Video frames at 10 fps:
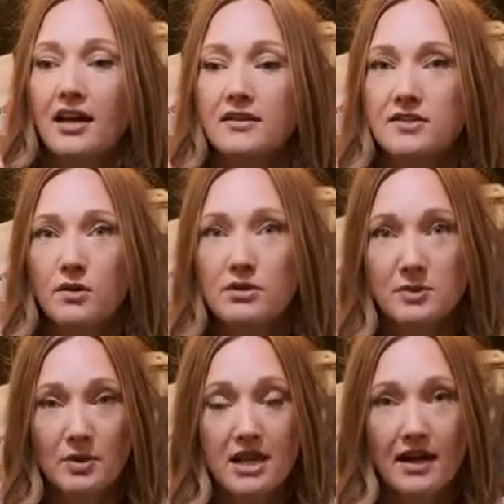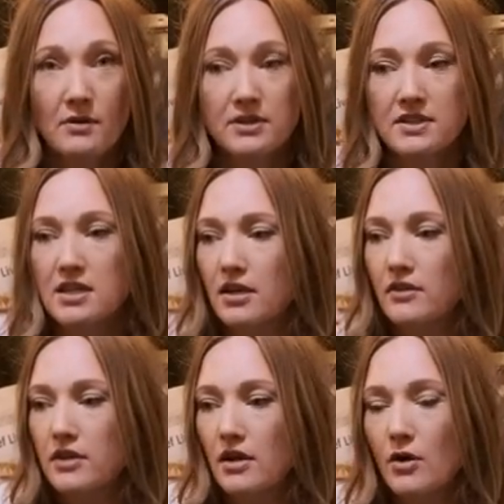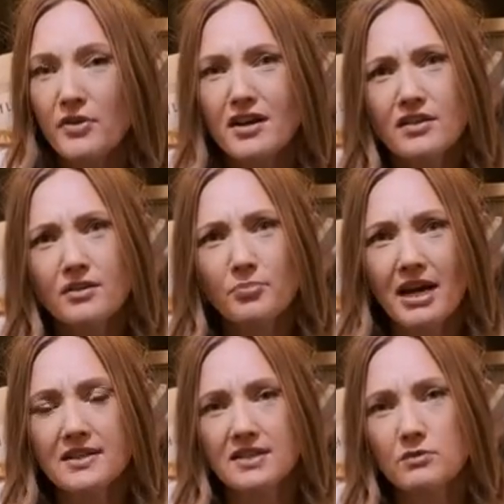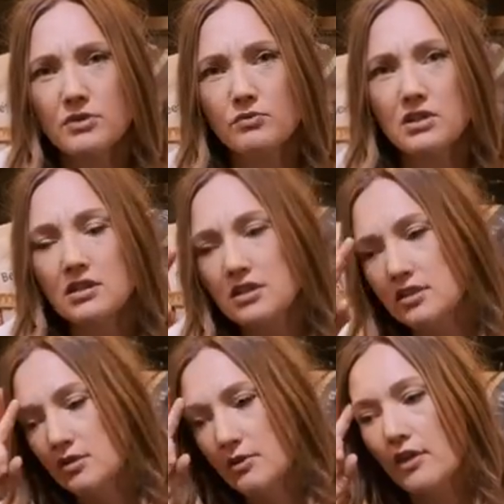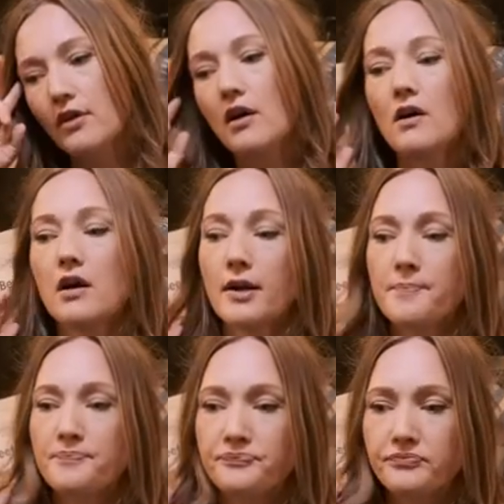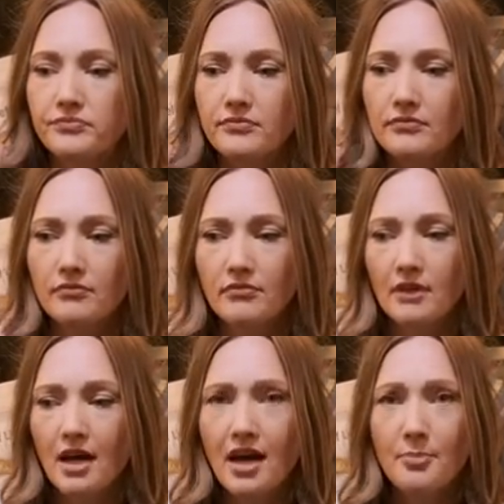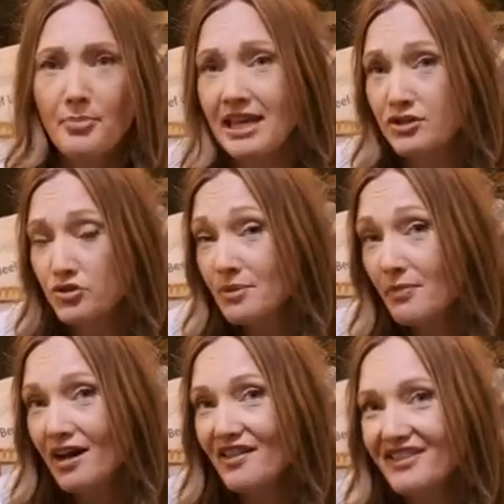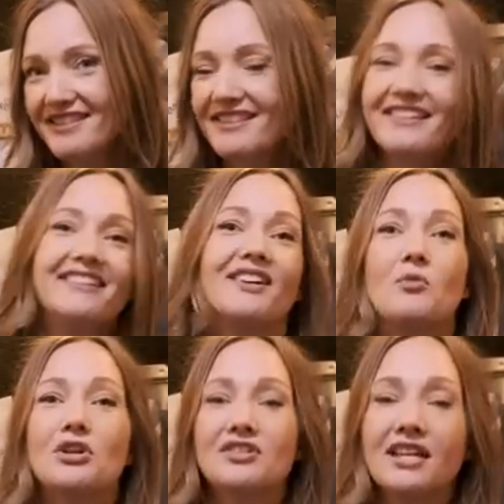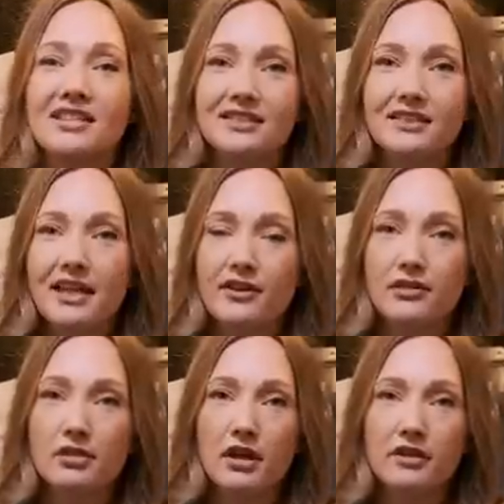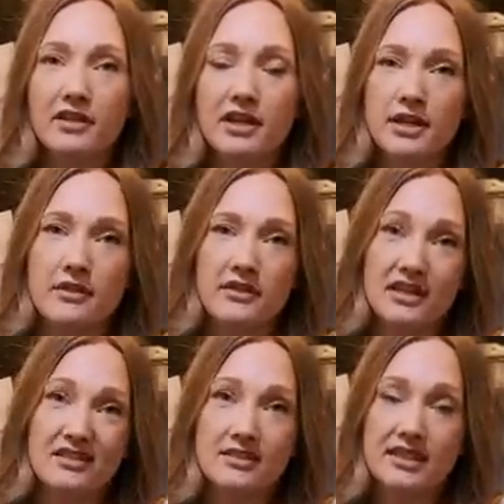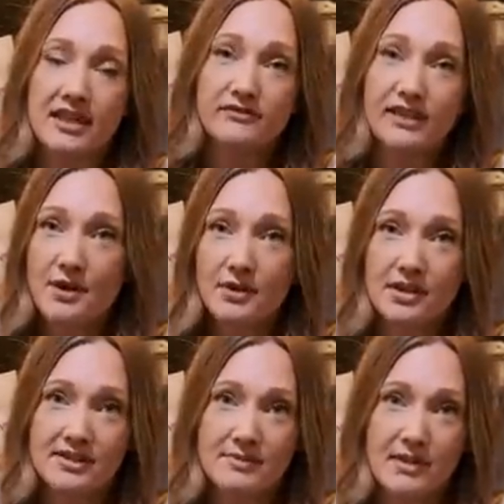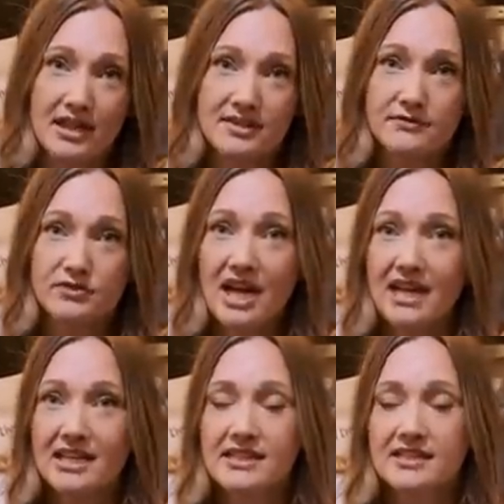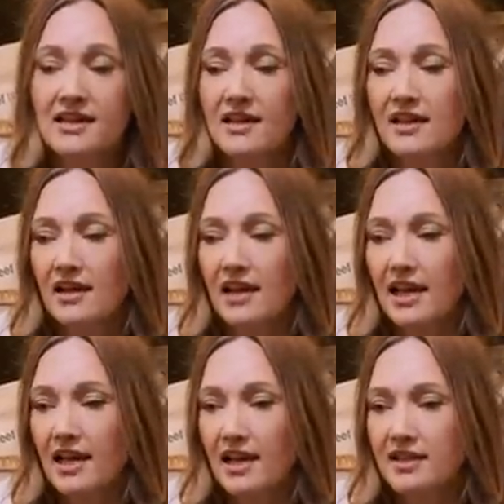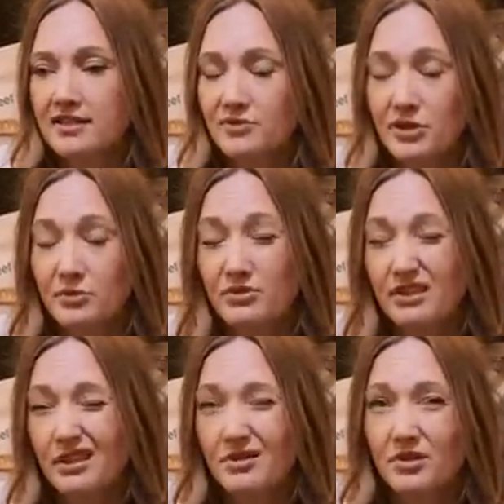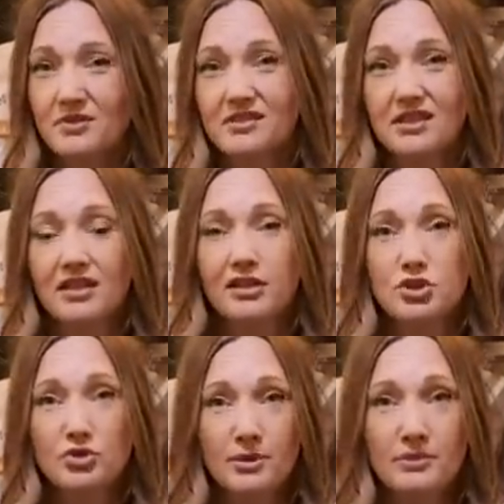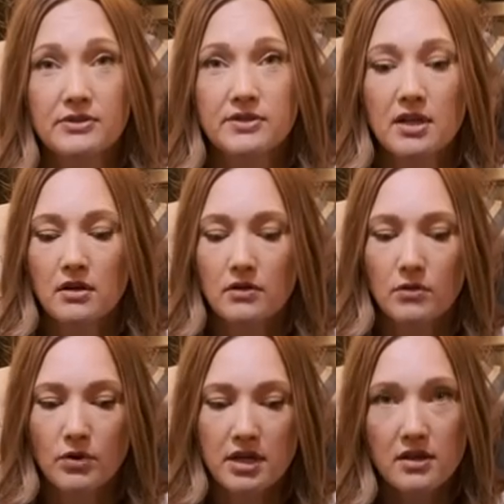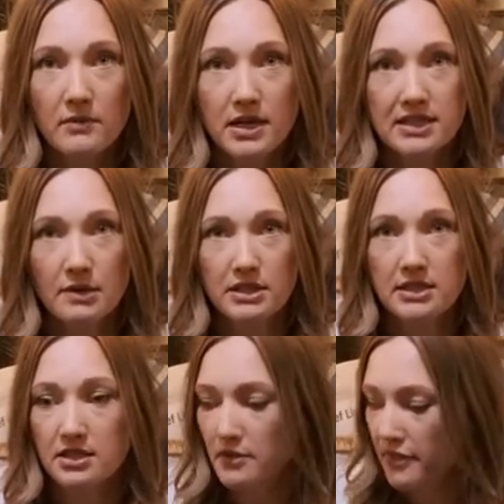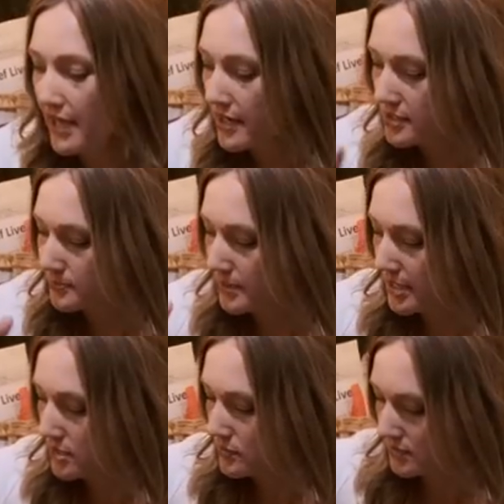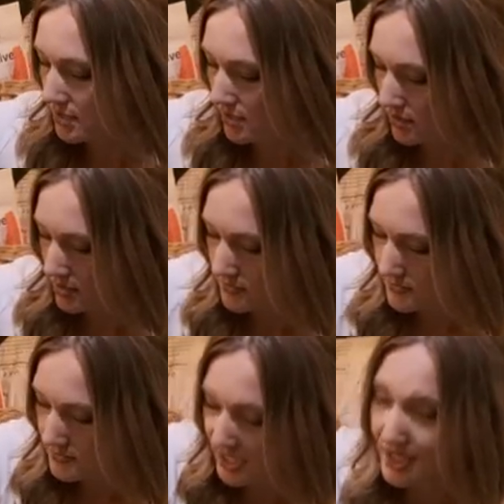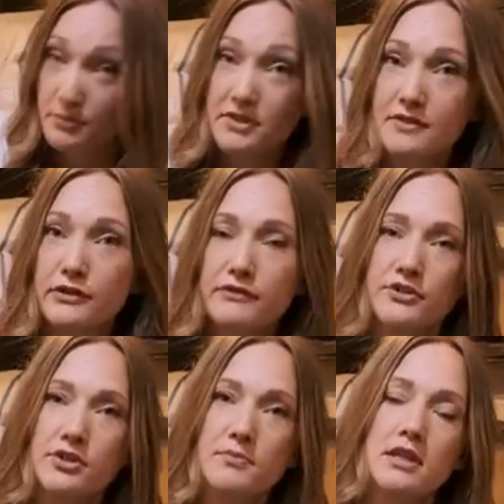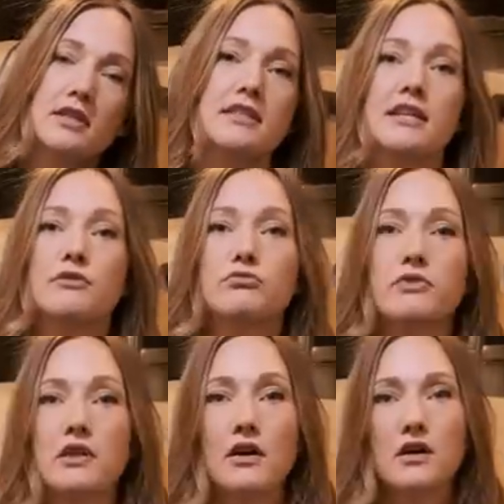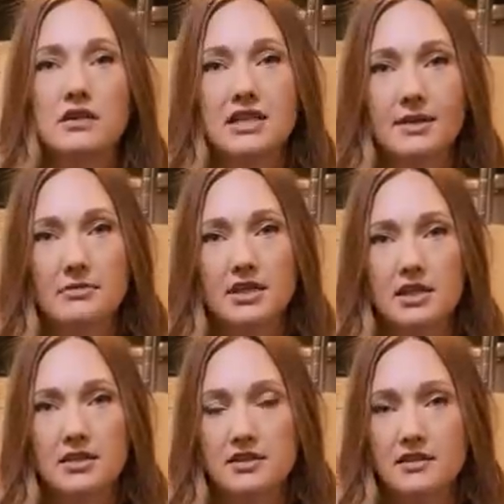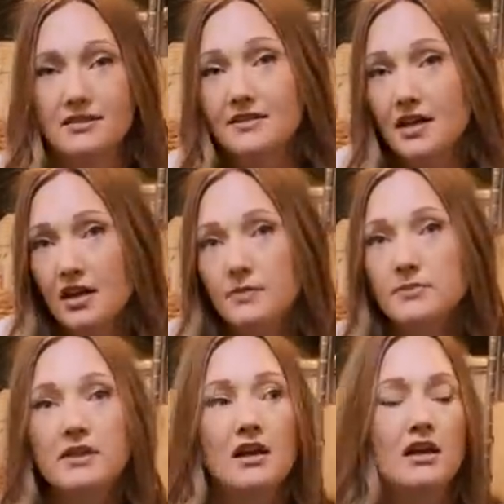So we spray that once a year. The only other pests that we really deal with are pantry moths, which like to lay their larvae in things like flowers and bags of rice, and they're really gross and unenjoyable. So one of the ways that we deal with that is by using these tubs for food because they have a really hard time getting into these tubs.